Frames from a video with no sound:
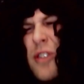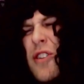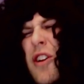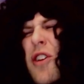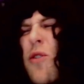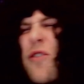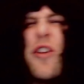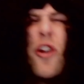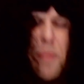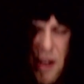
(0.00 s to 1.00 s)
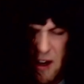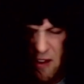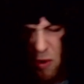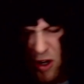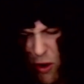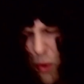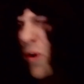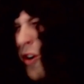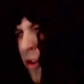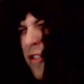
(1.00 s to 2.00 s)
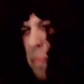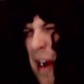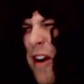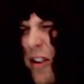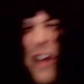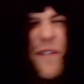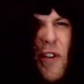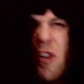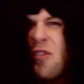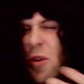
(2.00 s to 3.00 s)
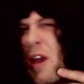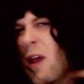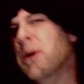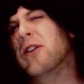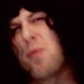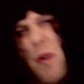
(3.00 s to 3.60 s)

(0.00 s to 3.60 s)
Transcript: we're just gonna use a little bit of we're gonna go we're gonna go sparingly at first, okay? We